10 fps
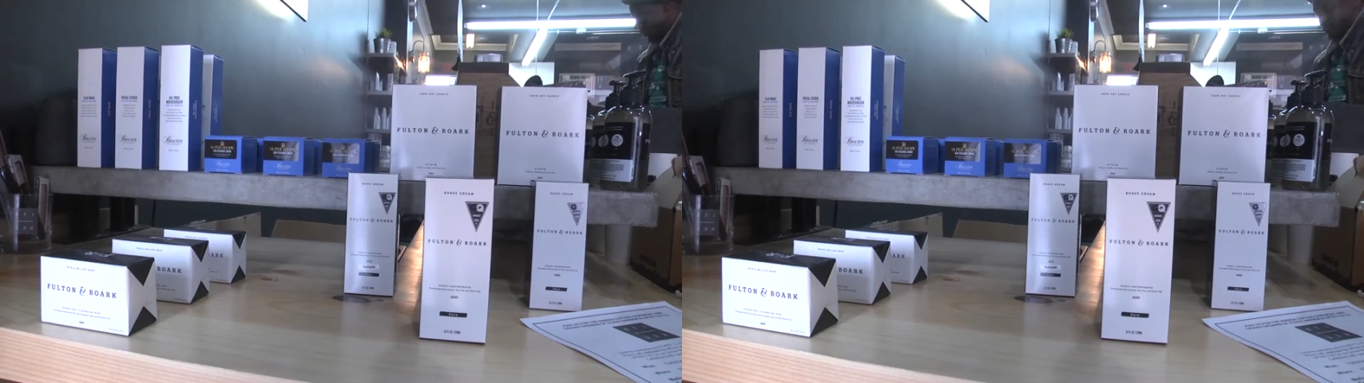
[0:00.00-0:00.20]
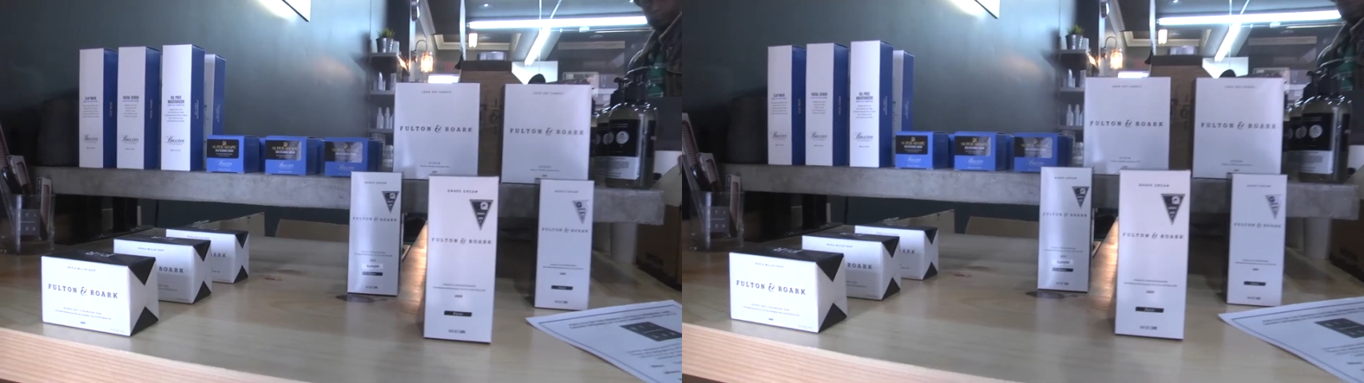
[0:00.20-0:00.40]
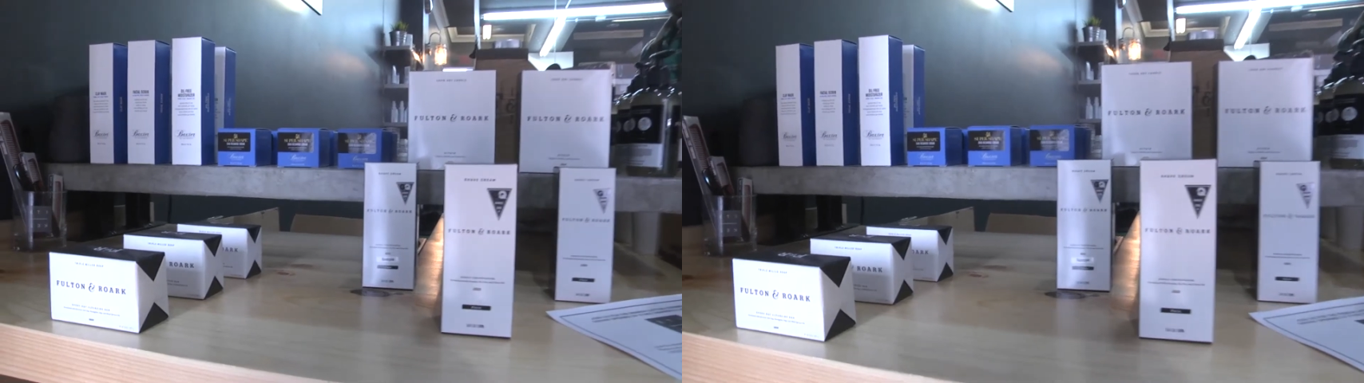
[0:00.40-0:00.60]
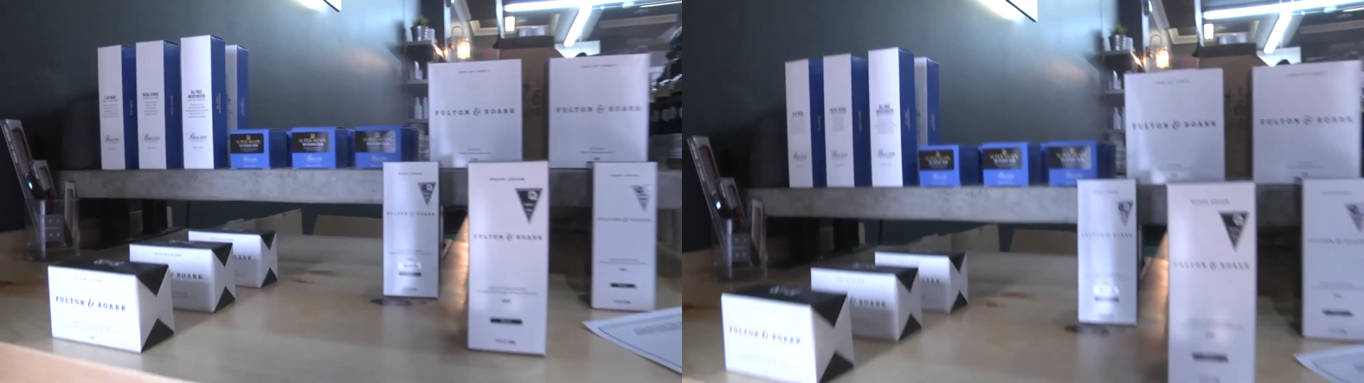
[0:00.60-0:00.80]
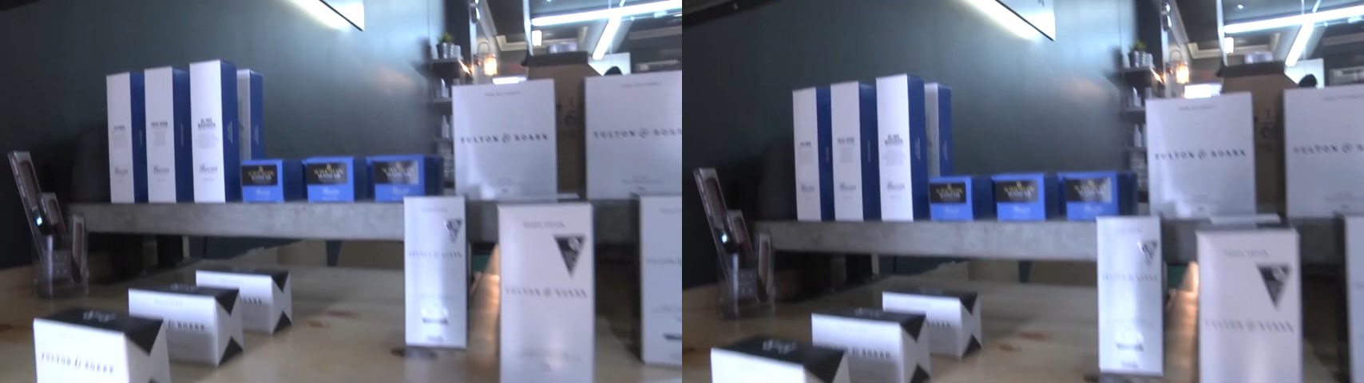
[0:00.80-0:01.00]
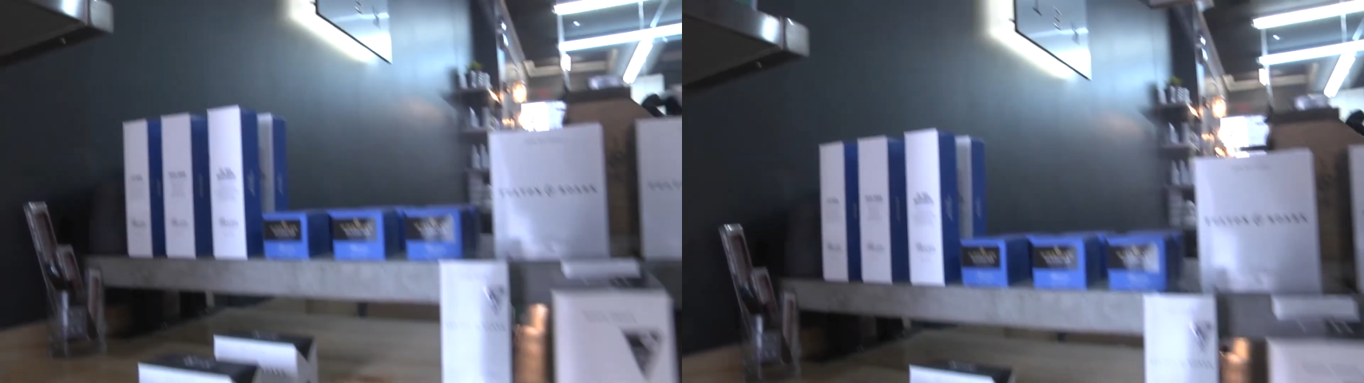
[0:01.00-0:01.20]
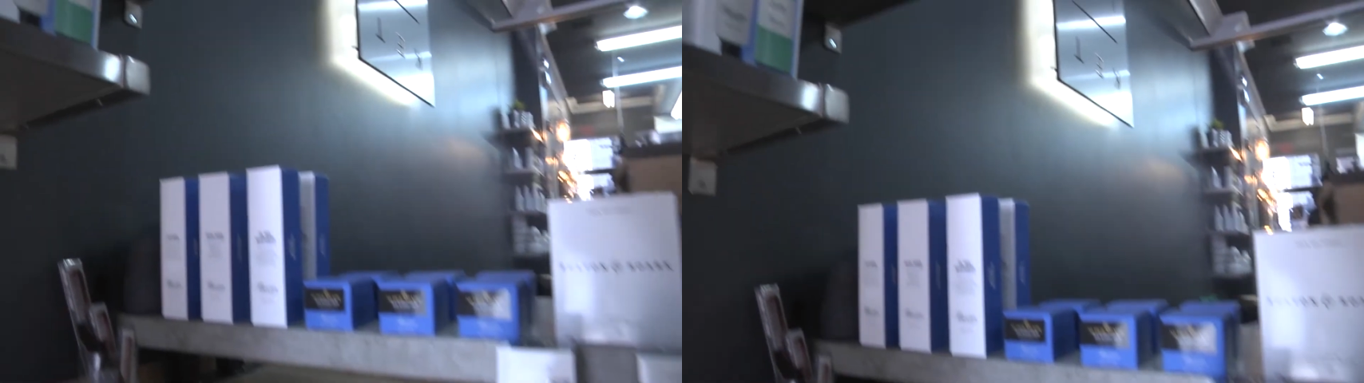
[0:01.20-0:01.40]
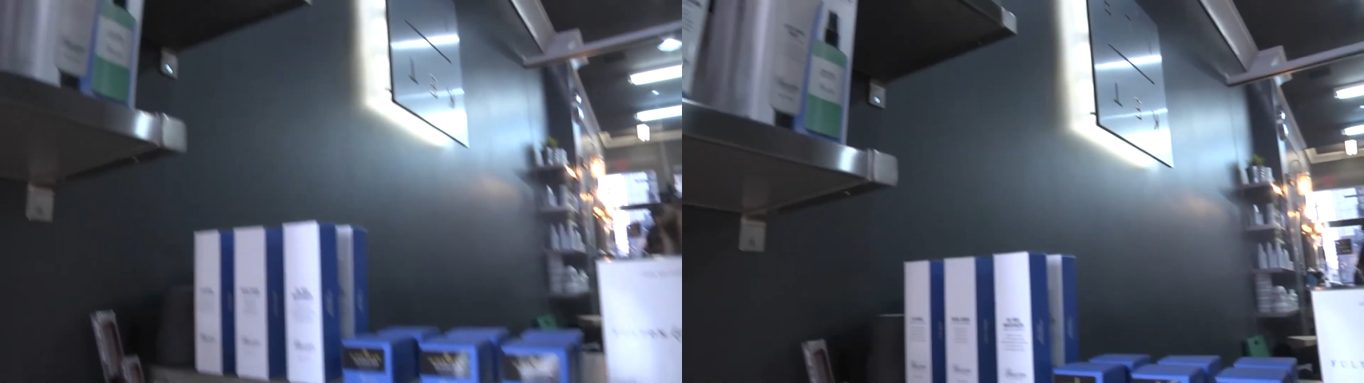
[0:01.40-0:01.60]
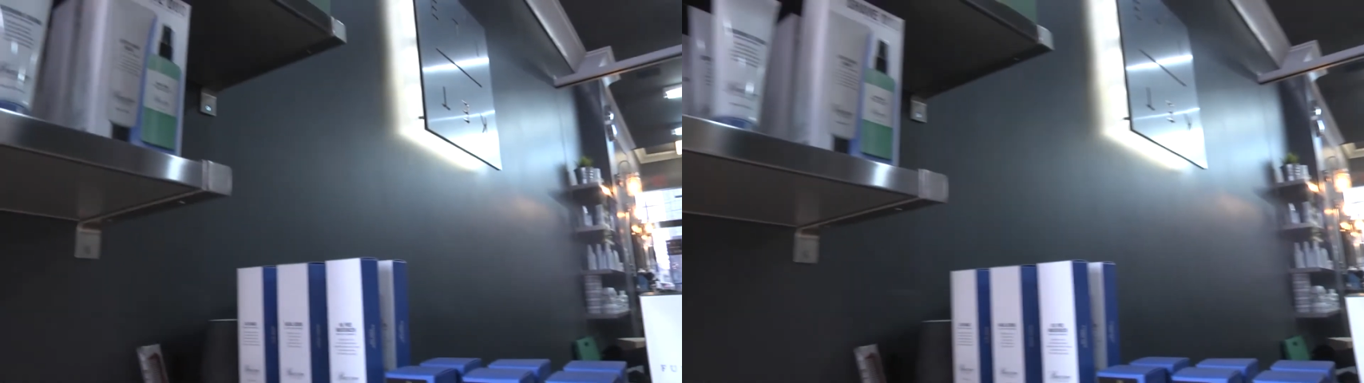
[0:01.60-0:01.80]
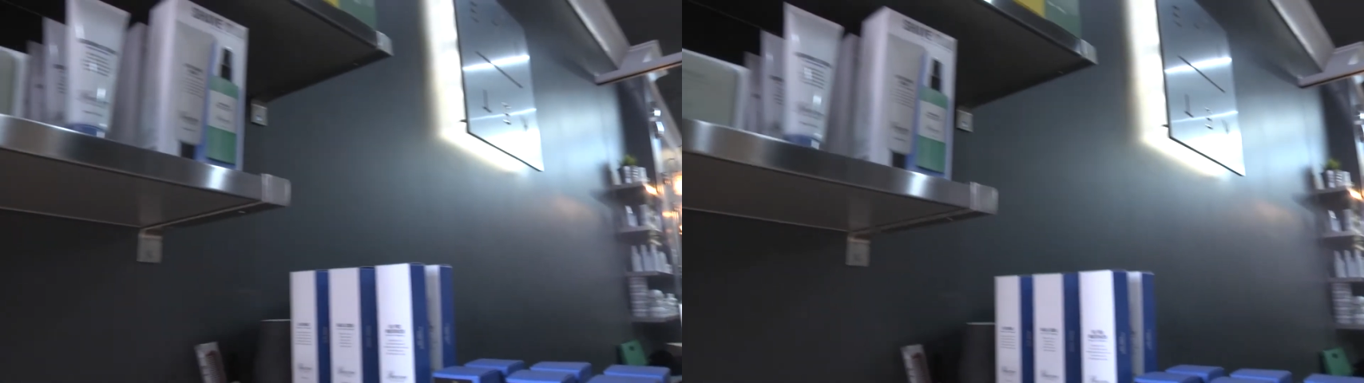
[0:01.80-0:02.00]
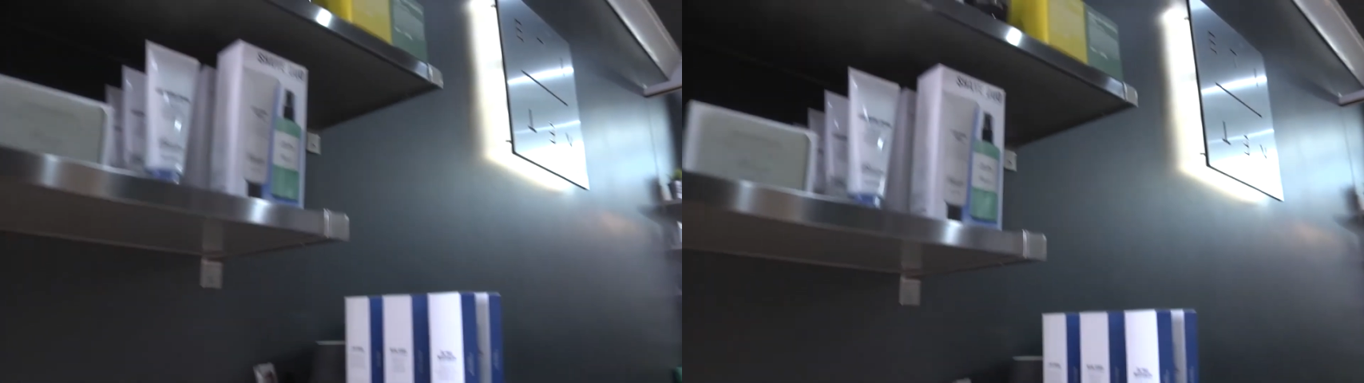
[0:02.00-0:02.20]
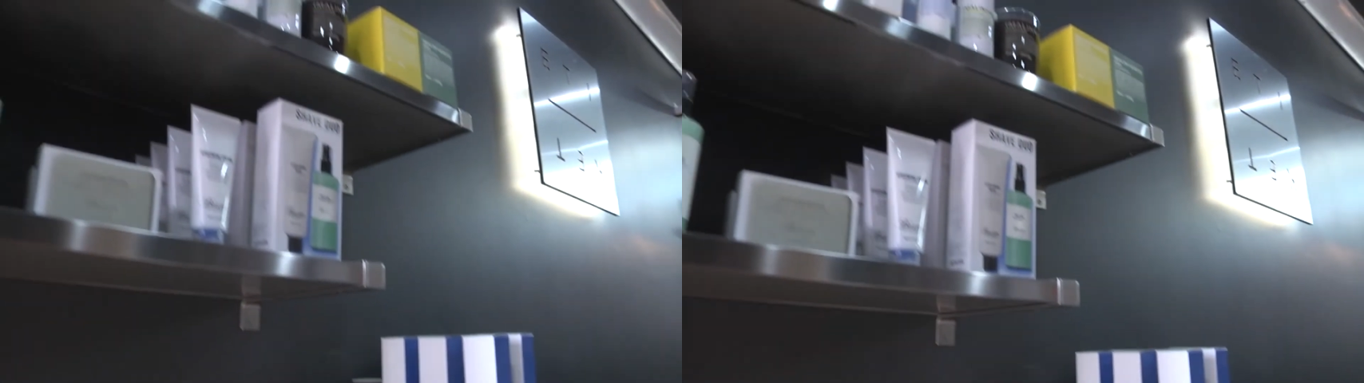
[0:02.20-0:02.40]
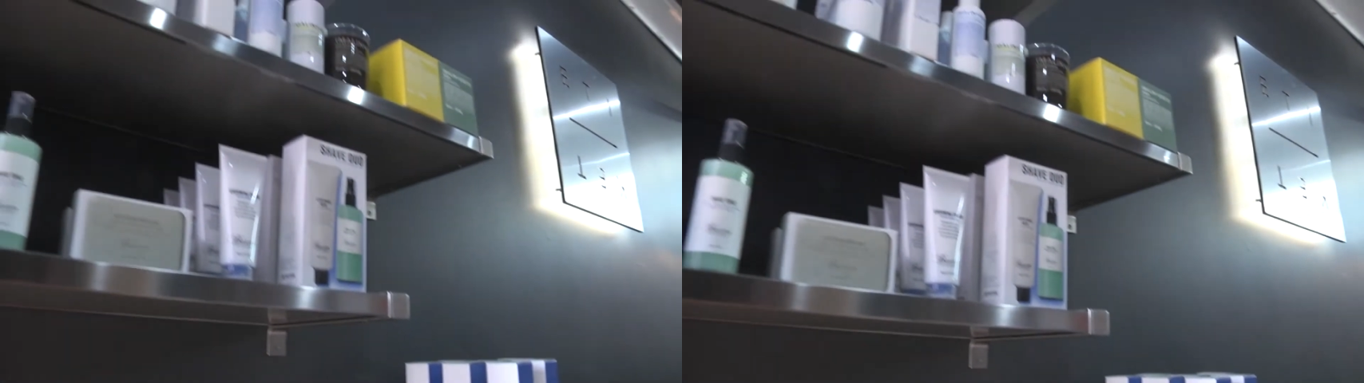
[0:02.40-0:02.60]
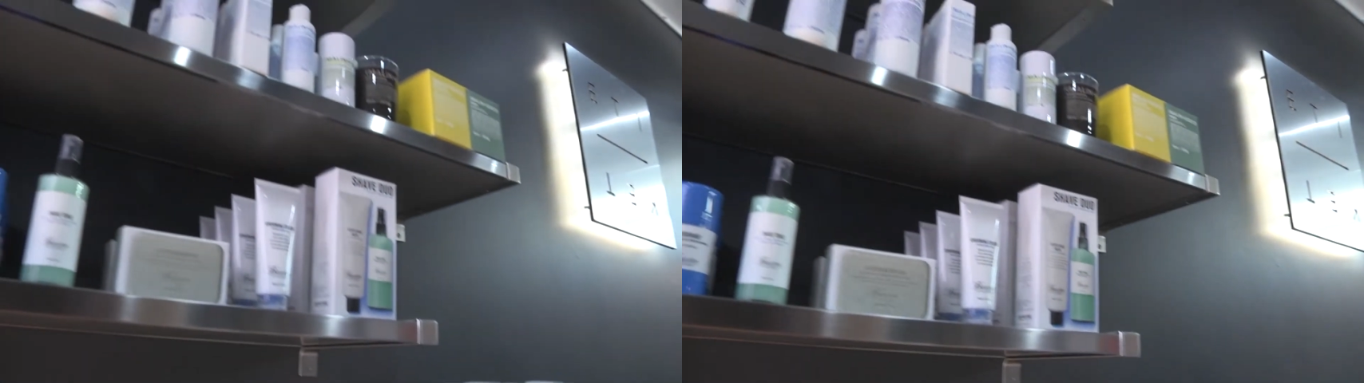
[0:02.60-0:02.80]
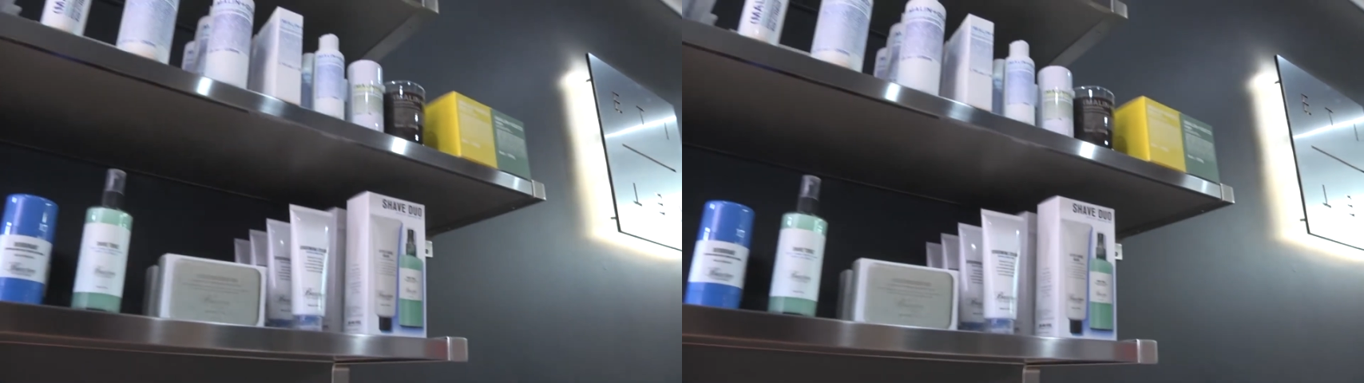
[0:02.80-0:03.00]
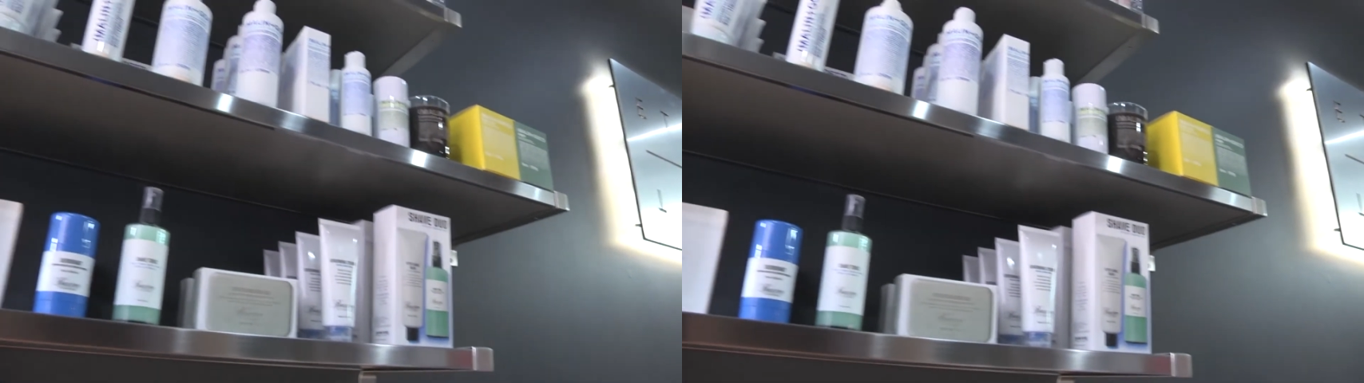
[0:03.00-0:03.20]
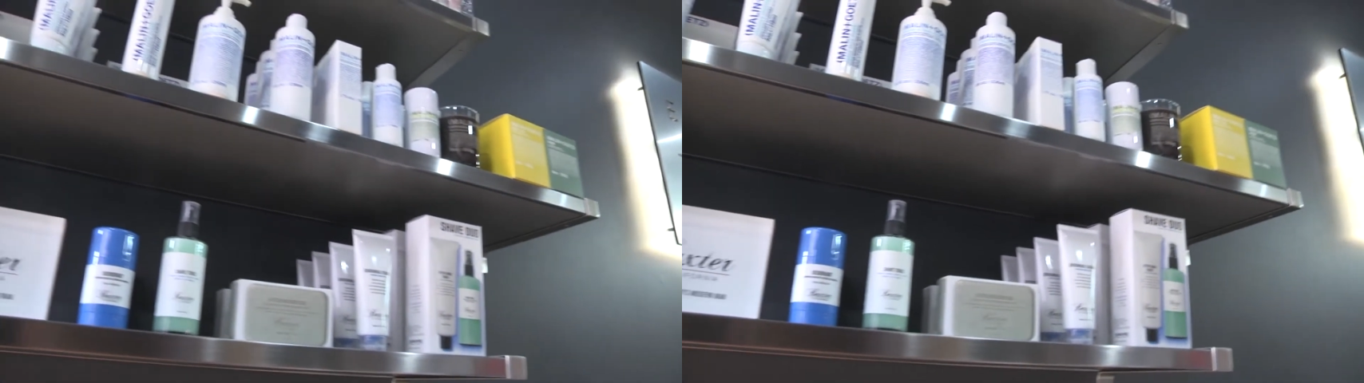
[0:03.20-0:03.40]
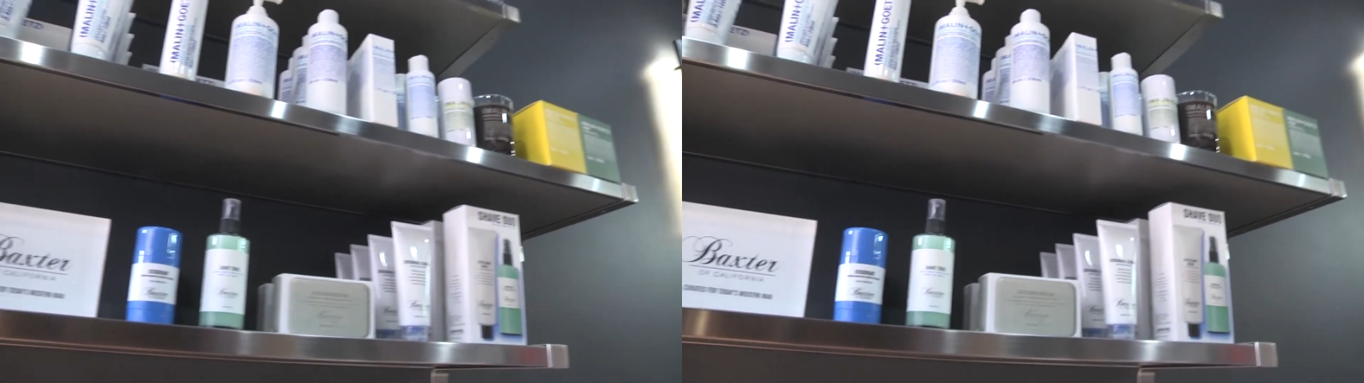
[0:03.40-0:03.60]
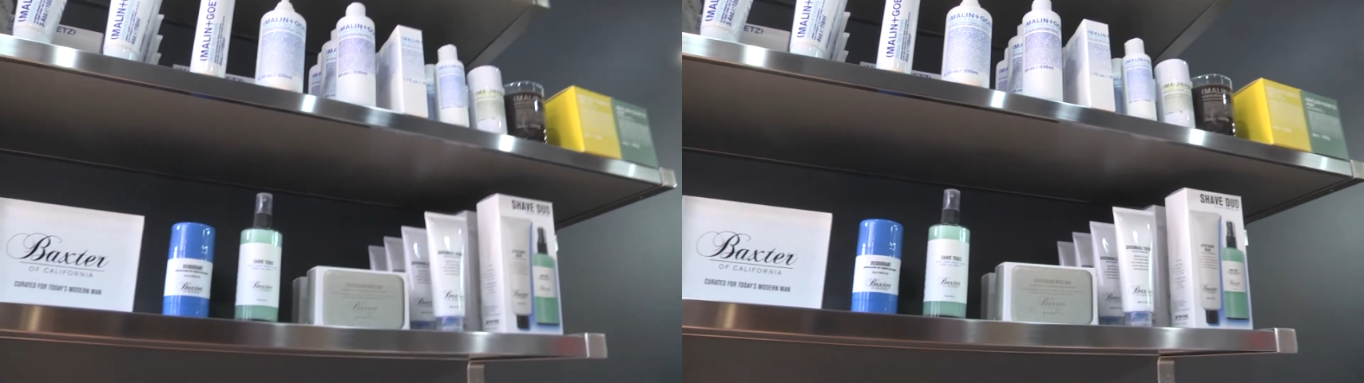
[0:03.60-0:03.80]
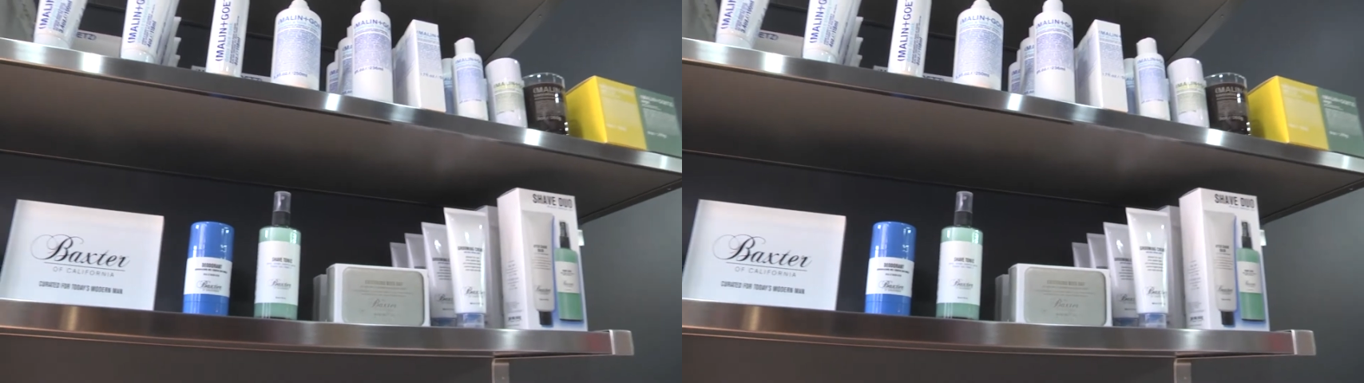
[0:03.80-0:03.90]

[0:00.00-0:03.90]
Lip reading: (no speaker visible)